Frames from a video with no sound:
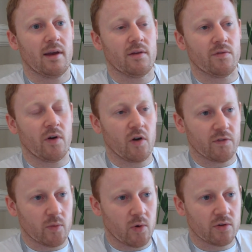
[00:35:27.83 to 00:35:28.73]

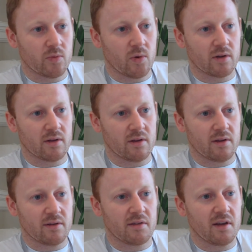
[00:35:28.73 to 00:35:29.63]
involved in what what
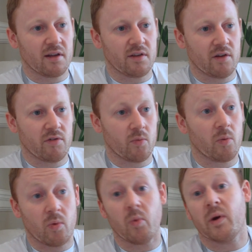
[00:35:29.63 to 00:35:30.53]
the the day to day what,
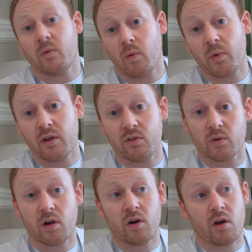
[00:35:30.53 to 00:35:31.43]
what we what we do
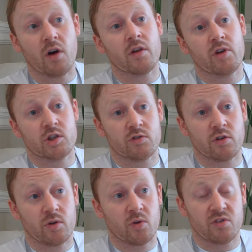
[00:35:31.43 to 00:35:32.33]
and a lot of other restaurants
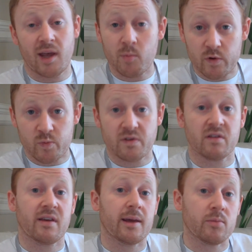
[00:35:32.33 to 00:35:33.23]
are doing because they're moving with the
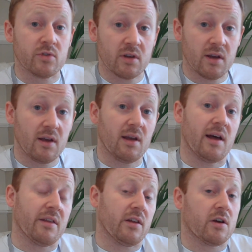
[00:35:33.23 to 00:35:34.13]
times. Mm.
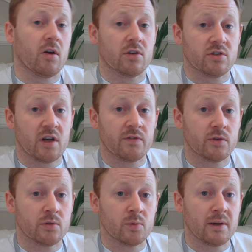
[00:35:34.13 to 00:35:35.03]
I think the colleges have to as